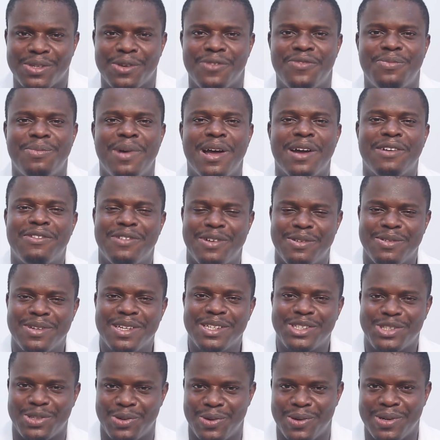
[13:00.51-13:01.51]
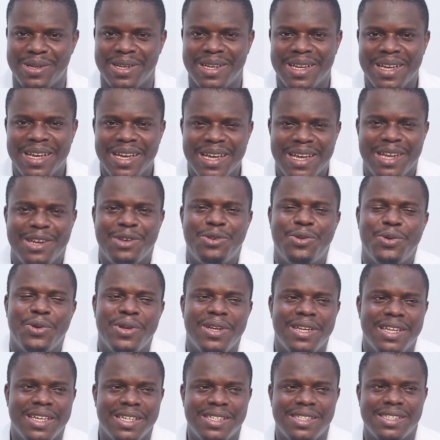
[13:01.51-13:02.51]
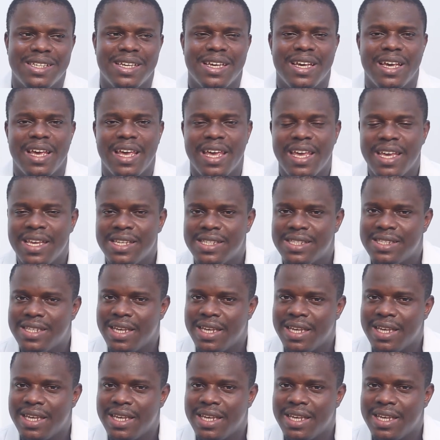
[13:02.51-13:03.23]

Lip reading: of Merck Foundation in doing this, is